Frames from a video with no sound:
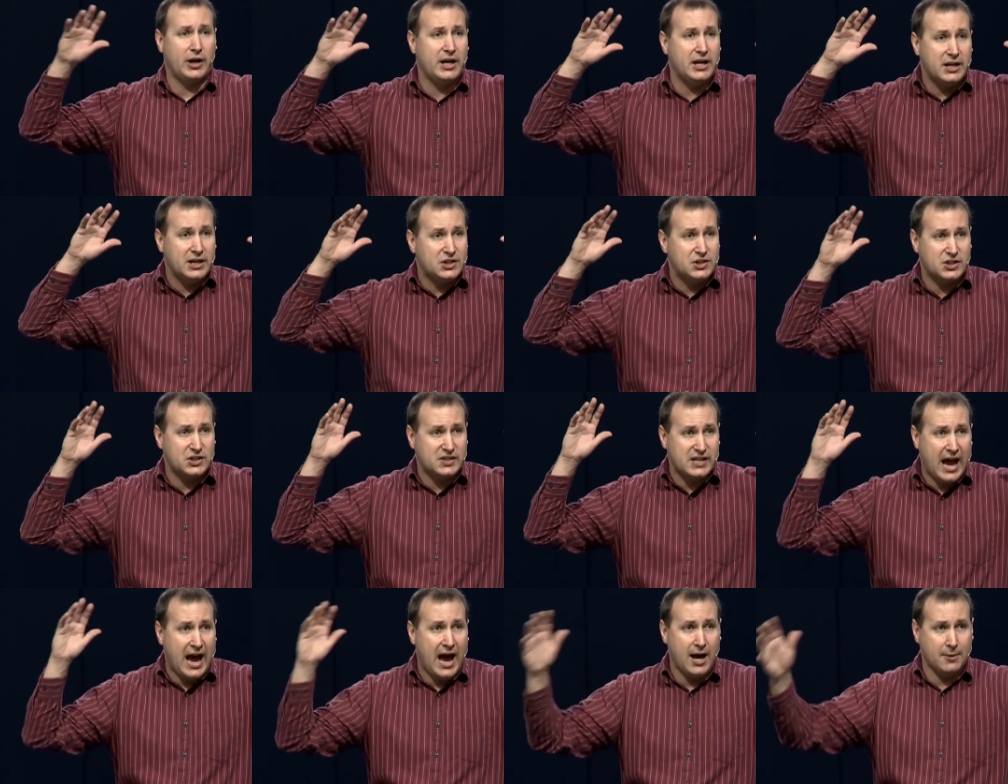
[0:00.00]
It's
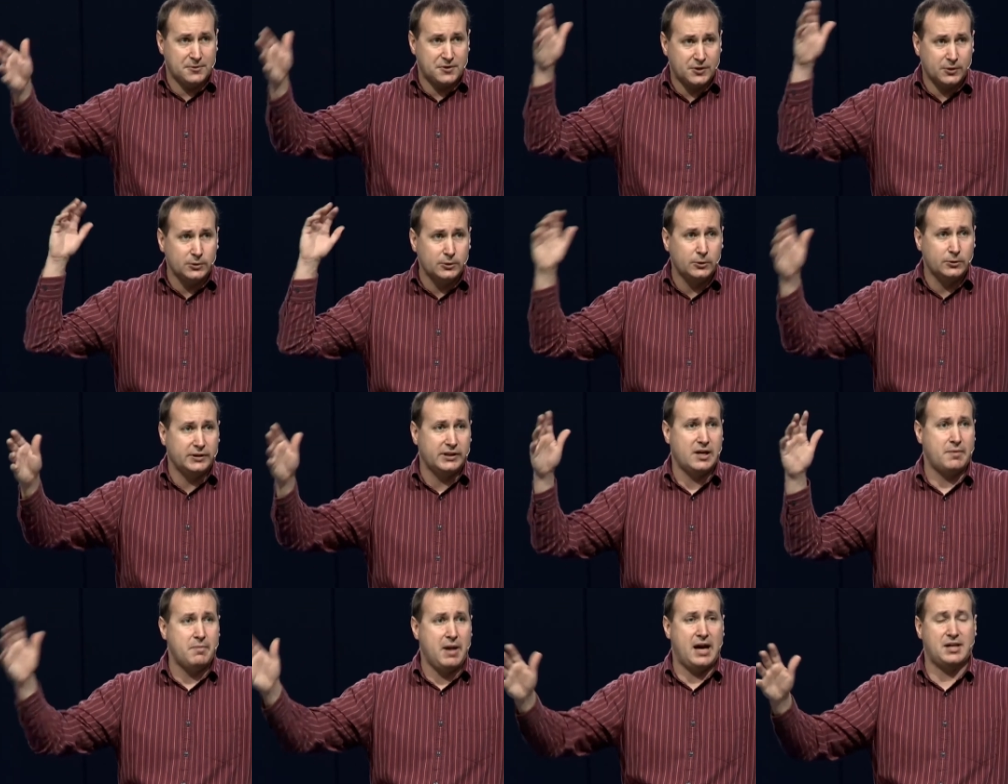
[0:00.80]
just
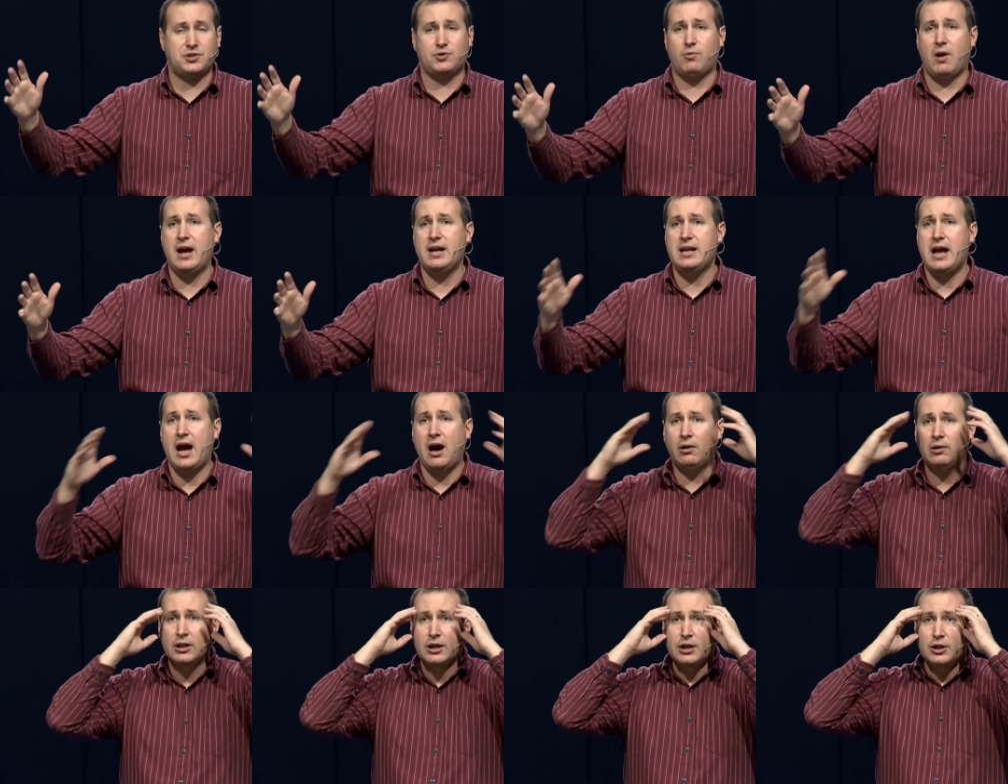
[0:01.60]
absolutely a mess. Right
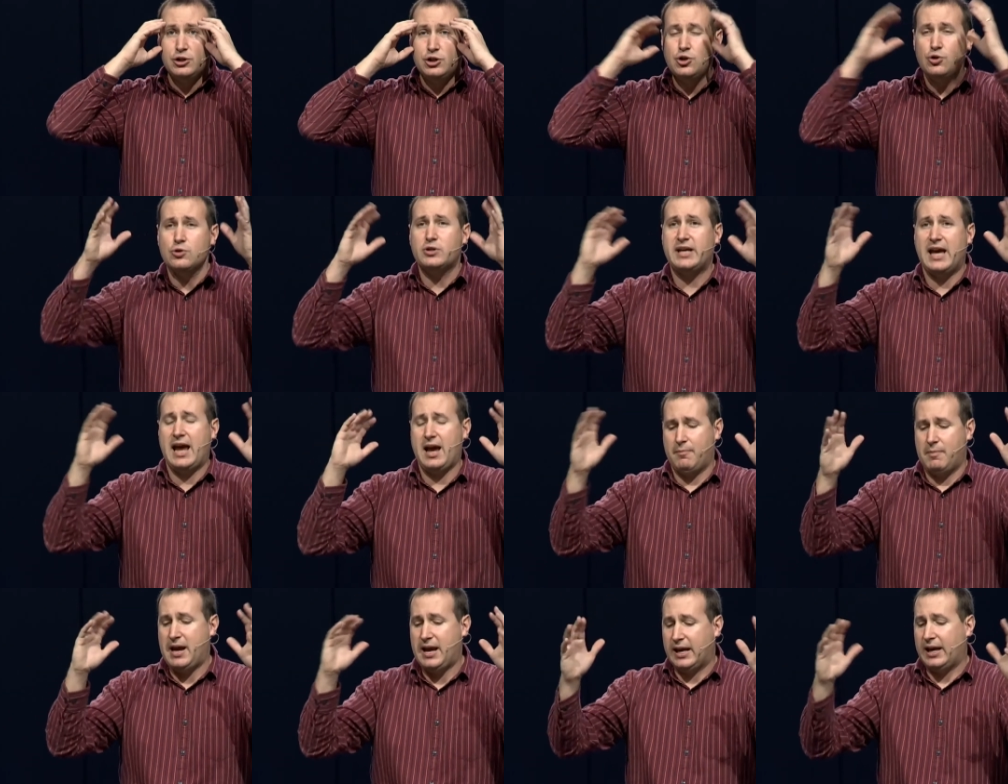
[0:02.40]
now, you
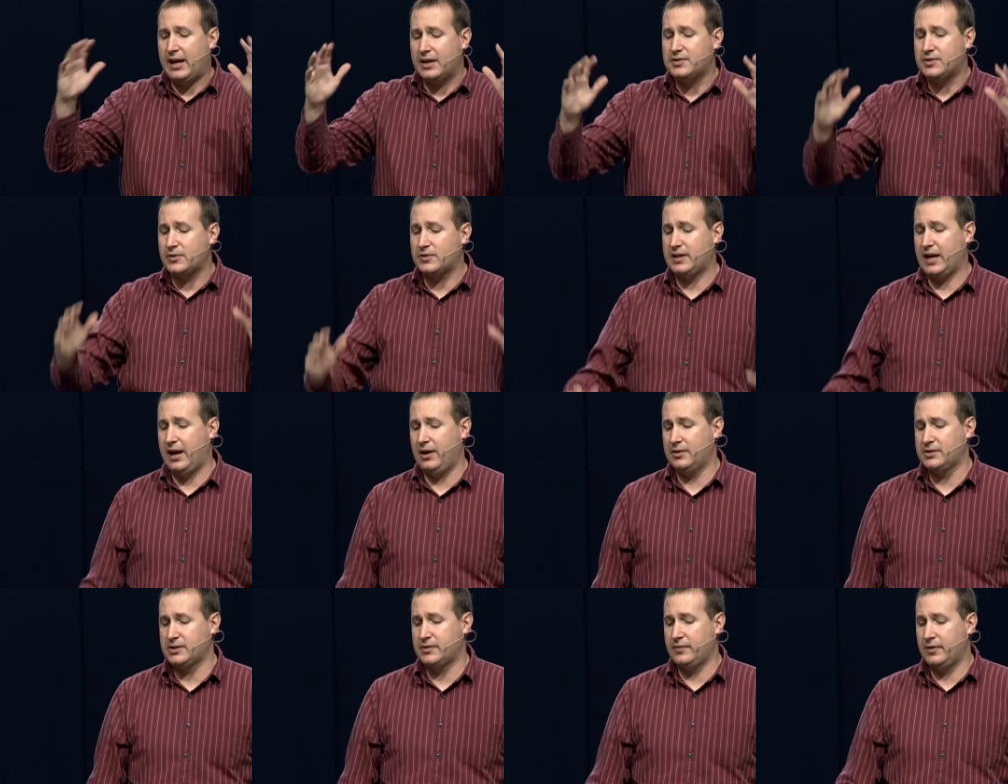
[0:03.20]
can't make heads or
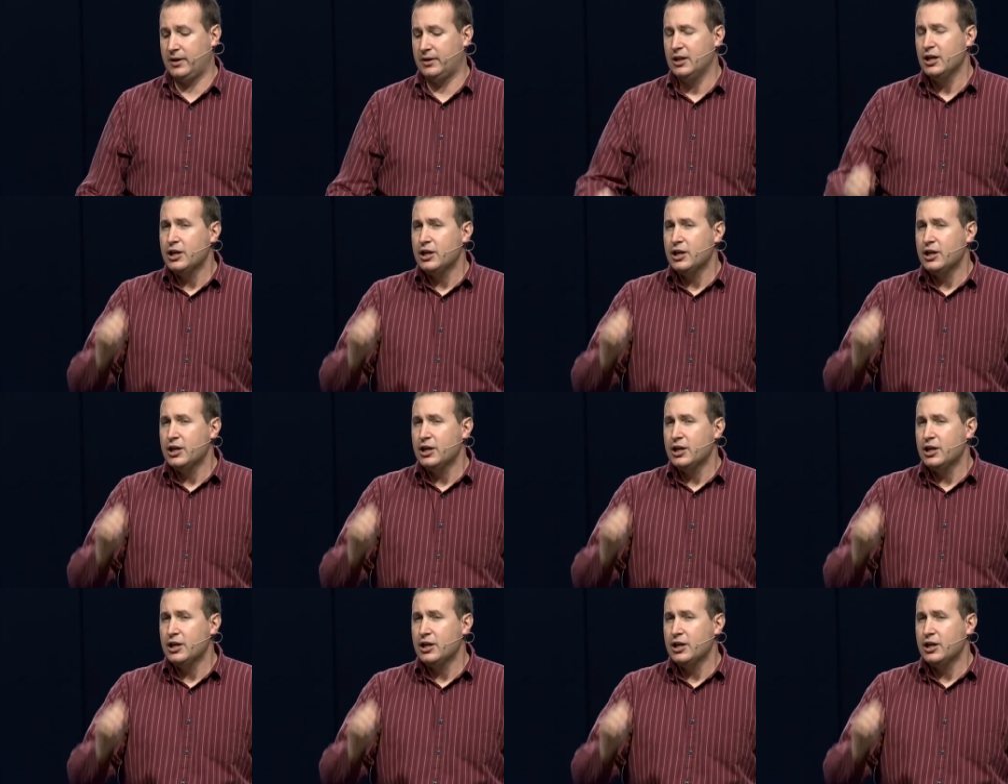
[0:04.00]
tails of it.